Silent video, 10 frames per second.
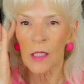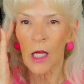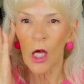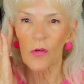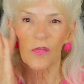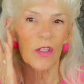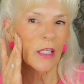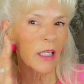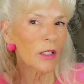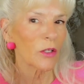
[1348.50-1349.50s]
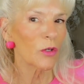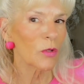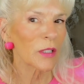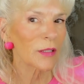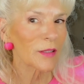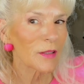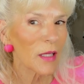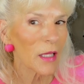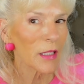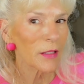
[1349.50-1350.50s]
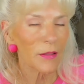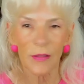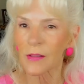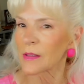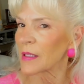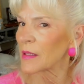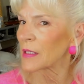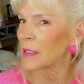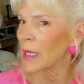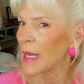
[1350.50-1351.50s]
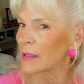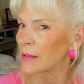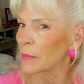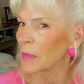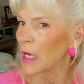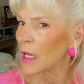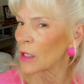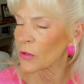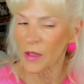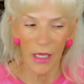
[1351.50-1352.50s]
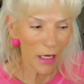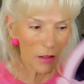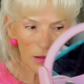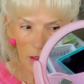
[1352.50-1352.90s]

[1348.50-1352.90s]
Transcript: hopefully you can see it, see that it has some color there.